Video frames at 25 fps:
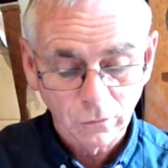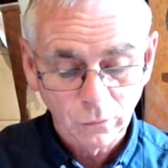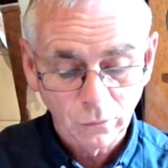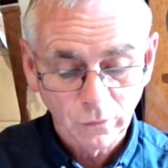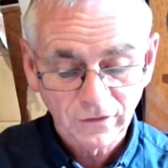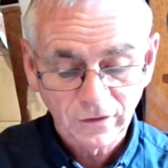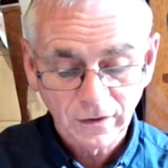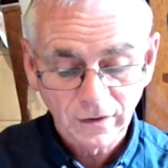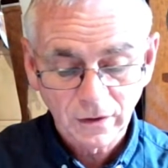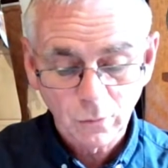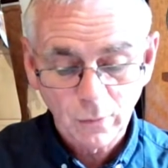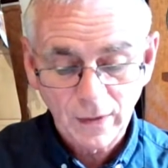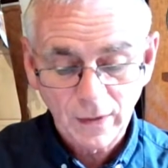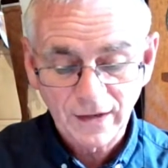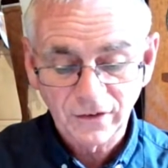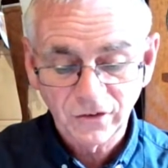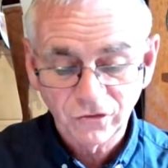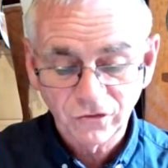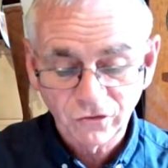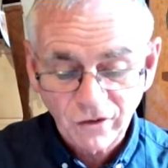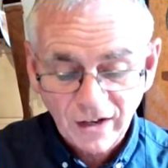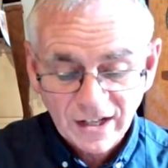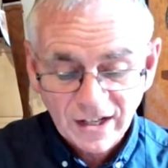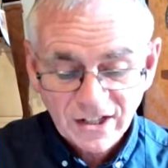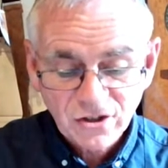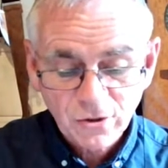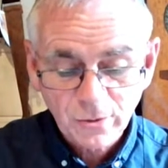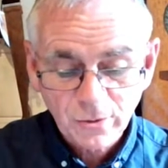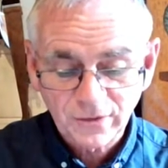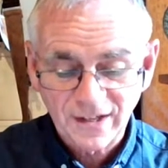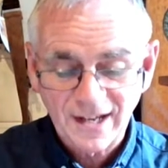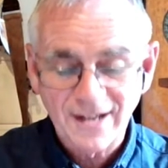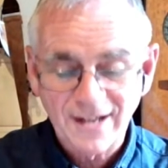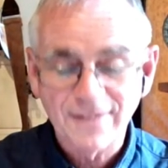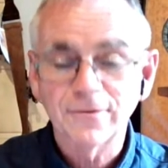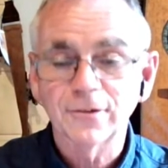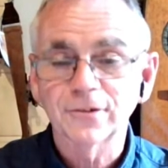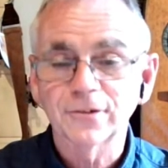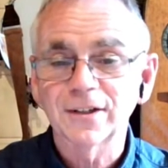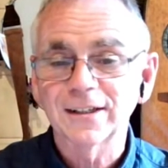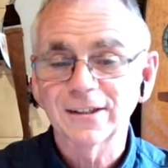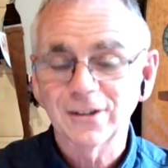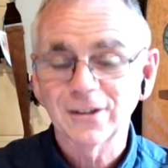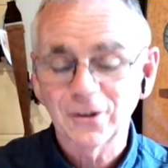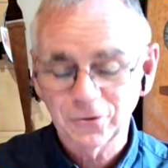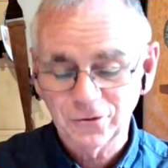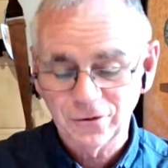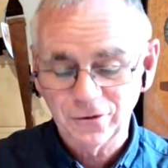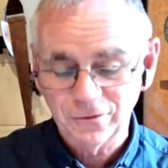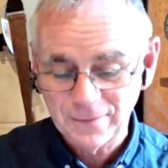which require strenuous
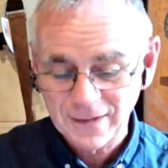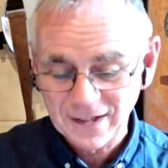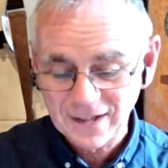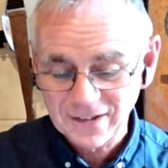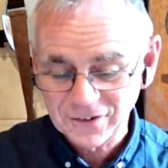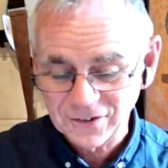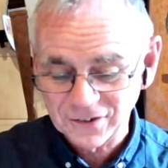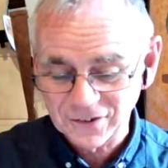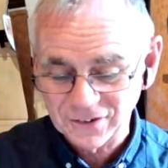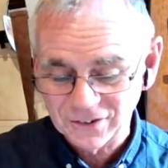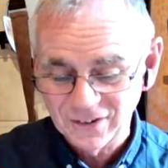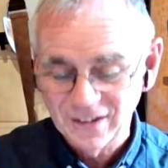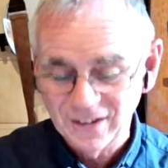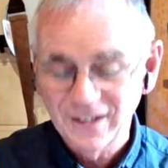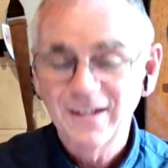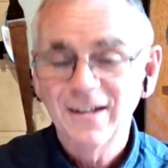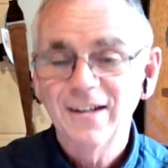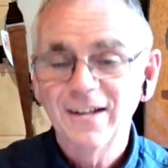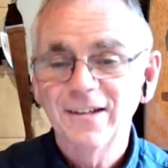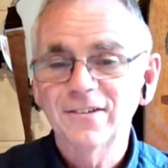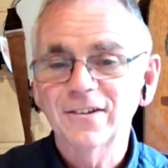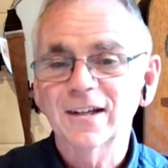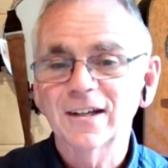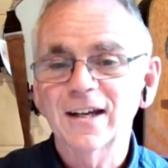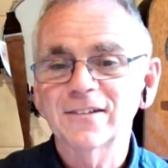effort and lots of patience